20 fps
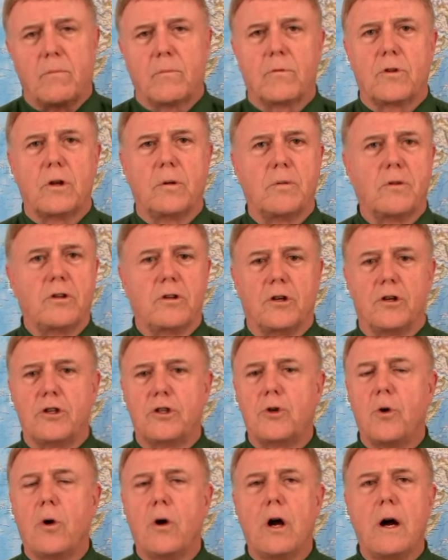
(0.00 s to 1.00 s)
to
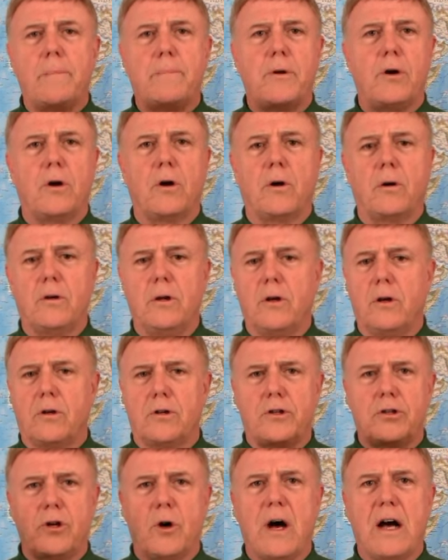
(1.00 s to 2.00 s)
shore up your, you know,
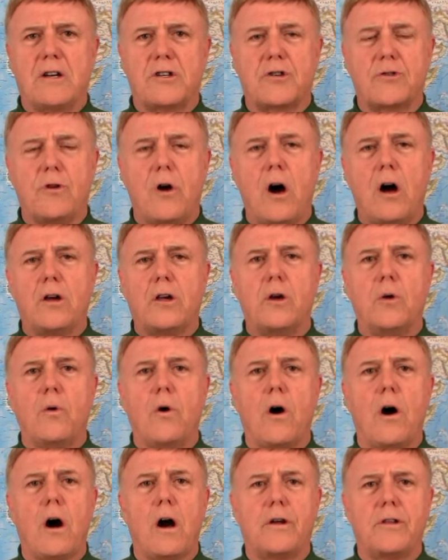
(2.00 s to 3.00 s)
show how strong
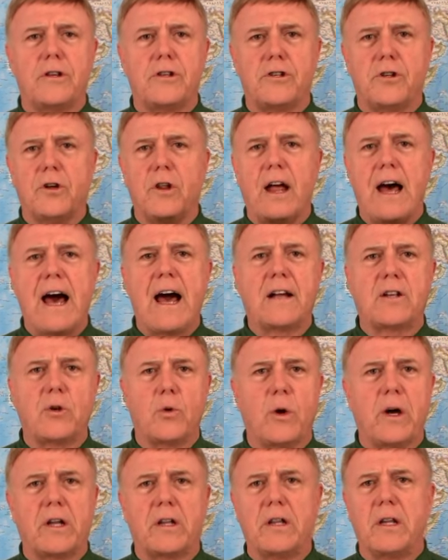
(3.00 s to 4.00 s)
you are, that you'll act
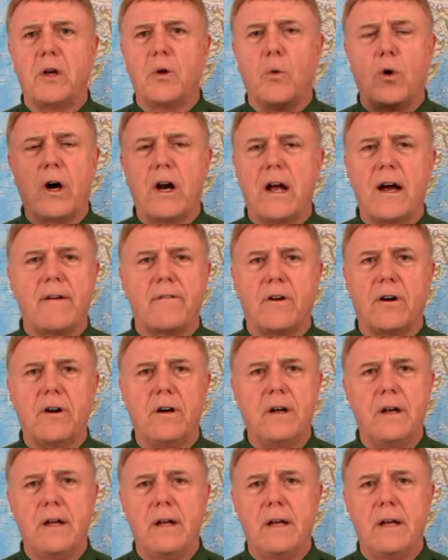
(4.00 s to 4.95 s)
quickly, whatever.